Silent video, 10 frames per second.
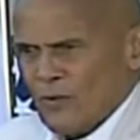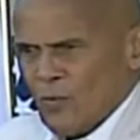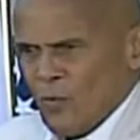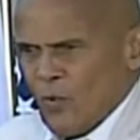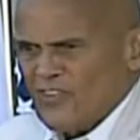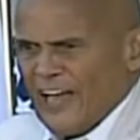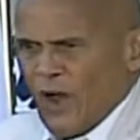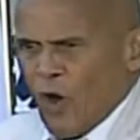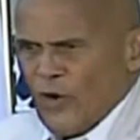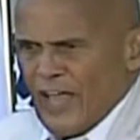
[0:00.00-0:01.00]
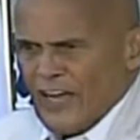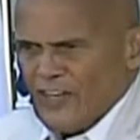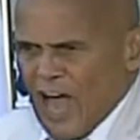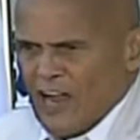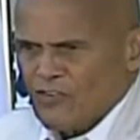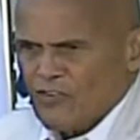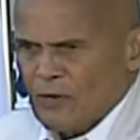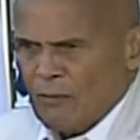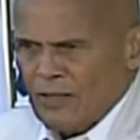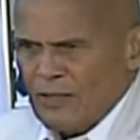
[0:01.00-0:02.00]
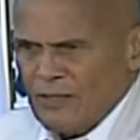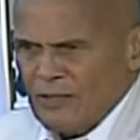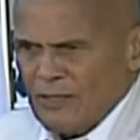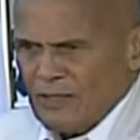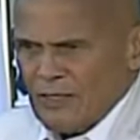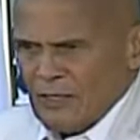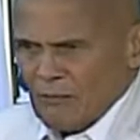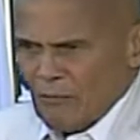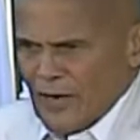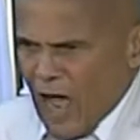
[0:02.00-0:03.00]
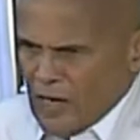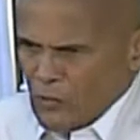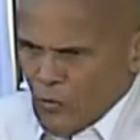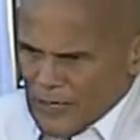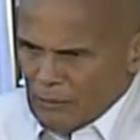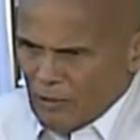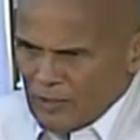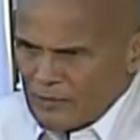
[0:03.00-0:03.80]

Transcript: was not only unconscionable, but unwinnable.